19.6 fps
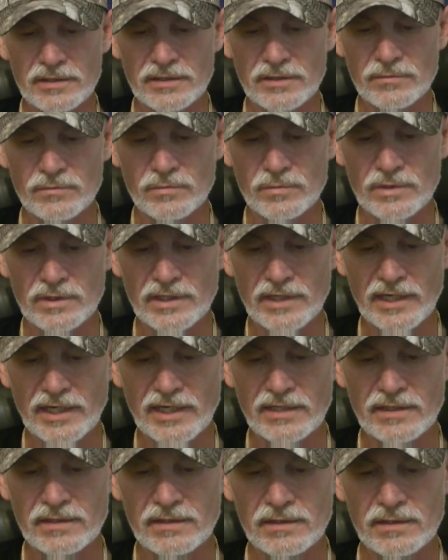and
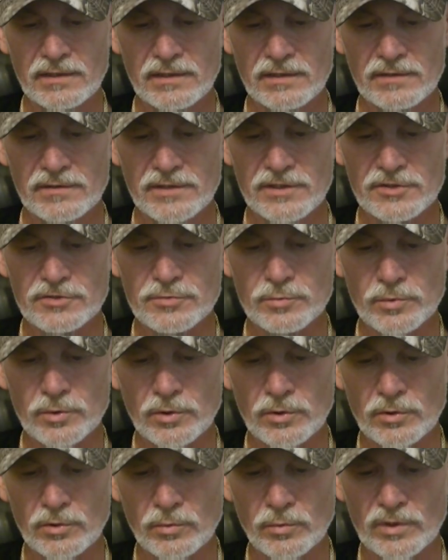this
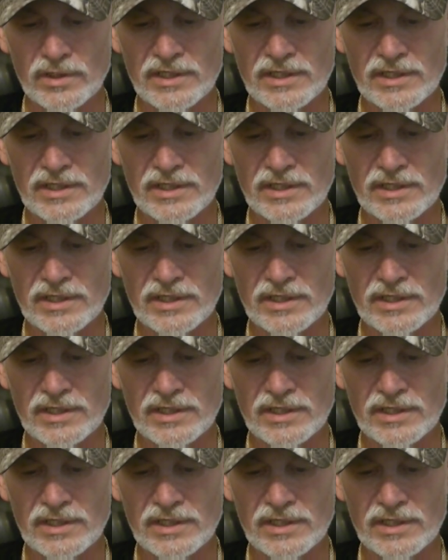rule would